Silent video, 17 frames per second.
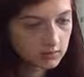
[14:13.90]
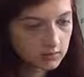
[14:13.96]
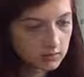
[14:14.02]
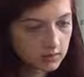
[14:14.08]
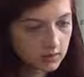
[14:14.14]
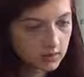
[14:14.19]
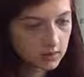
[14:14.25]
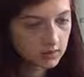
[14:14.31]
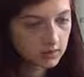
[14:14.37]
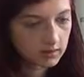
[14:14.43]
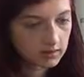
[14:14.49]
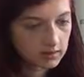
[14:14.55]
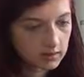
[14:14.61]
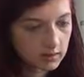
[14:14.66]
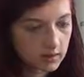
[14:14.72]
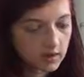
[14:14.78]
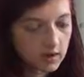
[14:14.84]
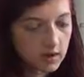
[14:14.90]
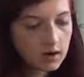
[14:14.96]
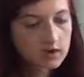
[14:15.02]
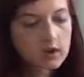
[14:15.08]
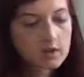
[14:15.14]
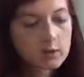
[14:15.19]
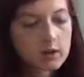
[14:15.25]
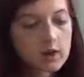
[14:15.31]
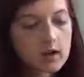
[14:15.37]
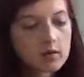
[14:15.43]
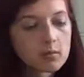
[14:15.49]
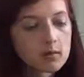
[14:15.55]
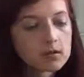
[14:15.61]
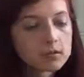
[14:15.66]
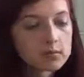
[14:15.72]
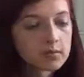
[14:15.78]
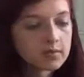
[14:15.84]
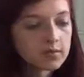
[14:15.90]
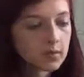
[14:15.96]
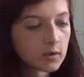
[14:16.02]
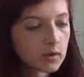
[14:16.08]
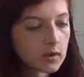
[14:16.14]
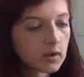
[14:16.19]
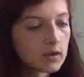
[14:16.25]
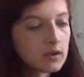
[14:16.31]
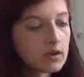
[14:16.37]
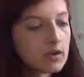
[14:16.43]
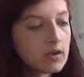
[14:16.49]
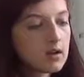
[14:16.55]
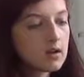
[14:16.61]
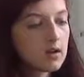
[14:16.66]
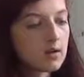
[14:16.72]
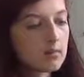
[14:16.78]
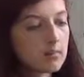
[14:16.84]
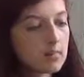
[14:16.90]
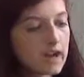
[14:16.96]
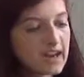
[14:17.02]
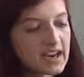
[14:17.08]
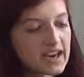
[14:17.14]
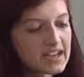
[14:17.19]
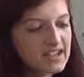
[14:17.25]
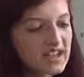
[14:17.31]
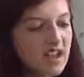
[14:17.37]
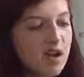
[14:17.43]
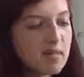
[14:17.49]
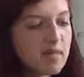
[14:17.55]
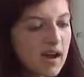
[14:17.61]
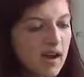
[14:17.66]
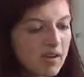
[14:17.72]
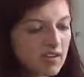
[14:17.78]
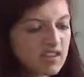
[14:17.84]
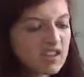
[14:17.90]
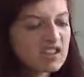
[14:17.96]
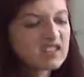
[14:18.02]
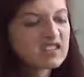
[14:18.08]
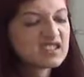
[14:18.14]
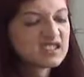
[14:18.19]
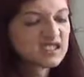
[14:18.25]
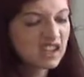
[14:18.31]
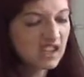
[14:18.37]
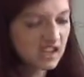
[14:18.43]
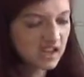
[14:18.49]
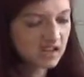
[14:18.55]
to where our leprechaun was before, minus about 10.